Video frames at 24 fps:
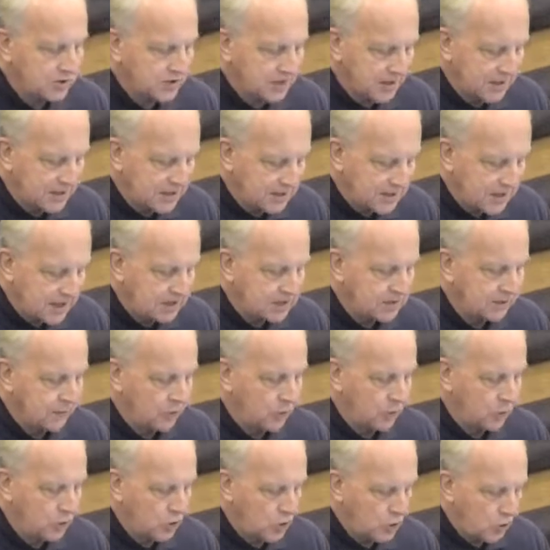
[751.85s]

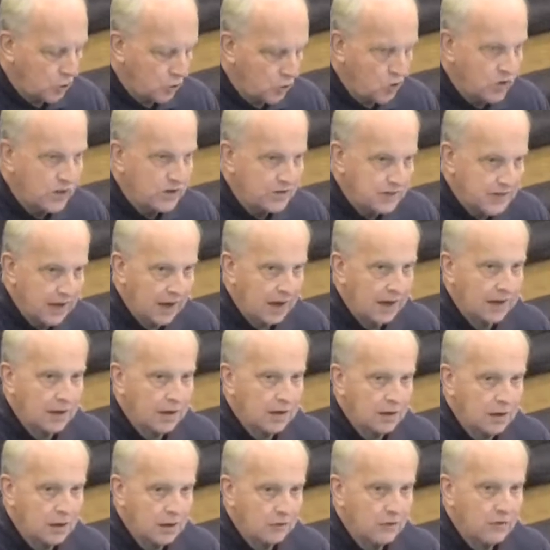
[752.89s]
successful
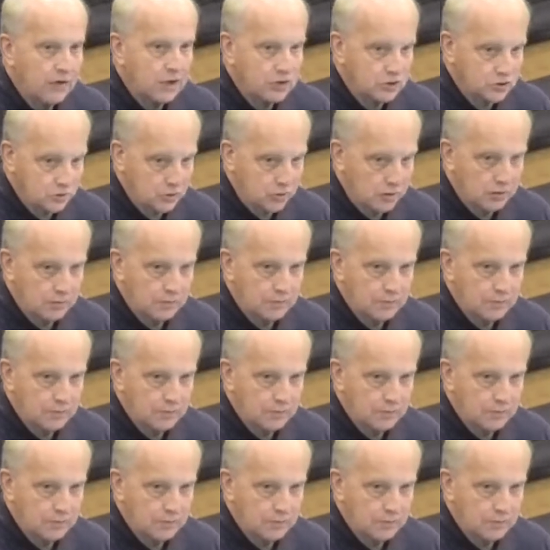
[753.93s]
retelling of history.